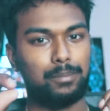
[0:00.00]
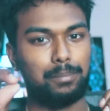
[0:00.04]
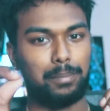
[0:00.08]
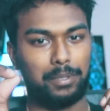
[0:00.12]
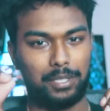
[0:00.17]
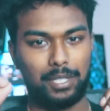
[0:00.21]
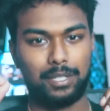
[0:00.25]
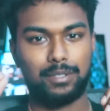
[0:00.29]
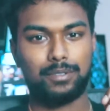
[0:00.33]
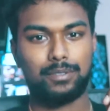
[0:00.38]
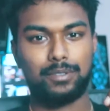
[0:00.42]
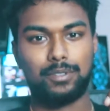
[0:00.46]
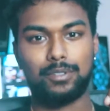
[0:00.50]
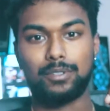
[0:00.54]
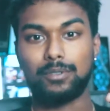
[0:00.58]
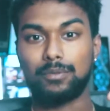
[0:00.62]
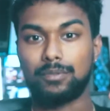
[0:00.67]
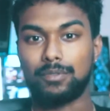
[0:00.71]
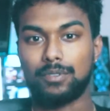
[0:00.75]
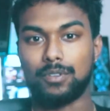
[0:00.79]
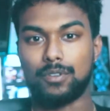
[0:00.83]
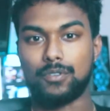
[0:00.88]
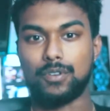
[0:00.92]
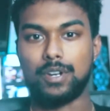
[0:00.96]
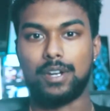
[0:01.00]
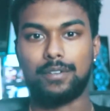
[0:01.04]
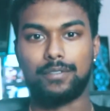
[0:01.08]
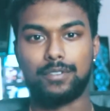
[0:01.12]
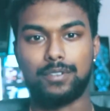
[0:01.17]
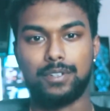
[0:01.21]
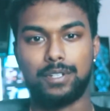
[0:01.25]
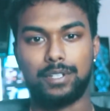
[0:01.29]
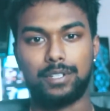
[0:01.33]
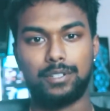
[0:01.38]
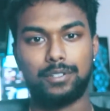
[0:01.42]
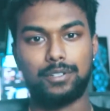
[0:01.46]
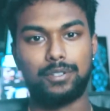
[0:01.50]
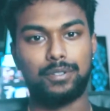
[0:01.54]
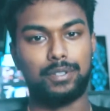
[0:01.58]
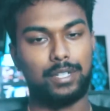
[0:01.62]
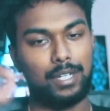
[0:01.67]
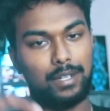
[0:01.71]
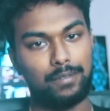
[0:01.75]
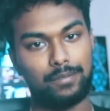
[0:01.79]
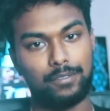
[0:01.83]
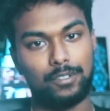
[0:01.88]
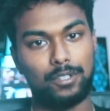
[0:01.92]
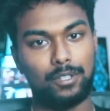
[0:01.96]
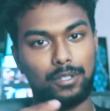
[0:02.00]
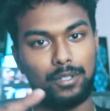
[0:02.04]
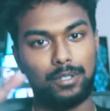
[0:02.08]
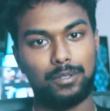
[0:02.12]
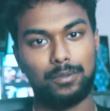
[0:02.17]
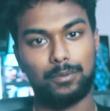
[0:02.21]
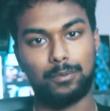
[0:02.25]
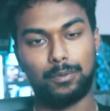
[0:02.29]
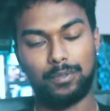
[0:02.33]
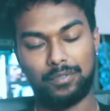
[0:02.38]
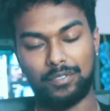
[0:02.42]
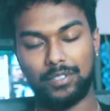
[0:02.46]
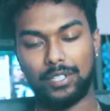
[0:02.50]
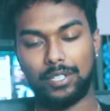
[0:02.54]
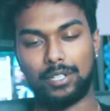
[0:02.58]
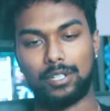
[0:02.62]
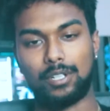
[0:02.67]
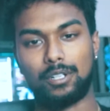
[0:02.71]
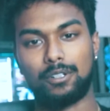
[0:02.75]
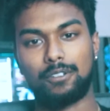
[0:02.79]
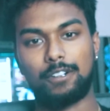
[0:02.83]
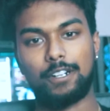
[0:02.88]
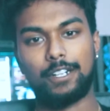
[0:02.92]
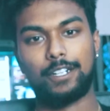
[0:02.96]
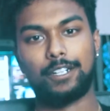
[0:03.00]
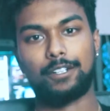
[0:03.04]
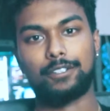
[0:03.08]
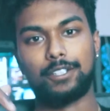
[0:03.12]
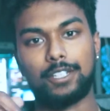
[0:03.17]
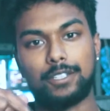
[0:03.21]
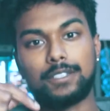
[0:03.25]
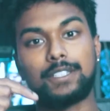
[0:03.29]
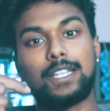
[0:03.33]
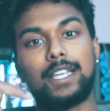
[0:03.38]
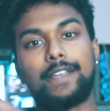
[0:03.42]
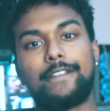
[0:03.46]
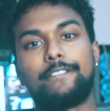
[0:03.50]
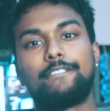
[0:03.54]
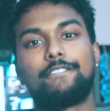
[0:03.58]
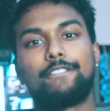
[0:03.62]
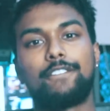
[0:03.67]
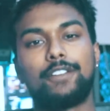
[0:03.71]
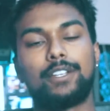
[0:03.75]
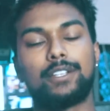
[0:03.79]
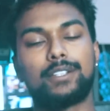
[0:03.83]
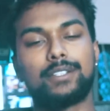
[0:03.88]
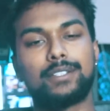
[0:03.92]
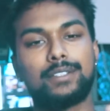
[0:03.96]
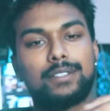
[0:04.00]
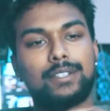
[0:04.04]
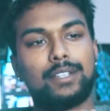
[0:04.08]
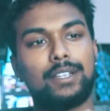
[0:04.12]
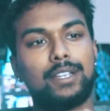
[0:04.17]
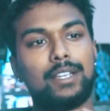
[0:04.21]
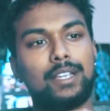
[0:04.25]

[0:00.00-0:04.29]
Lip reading: but that's to do with the drivetrain issue that I've got with the car right now that's getting fixed.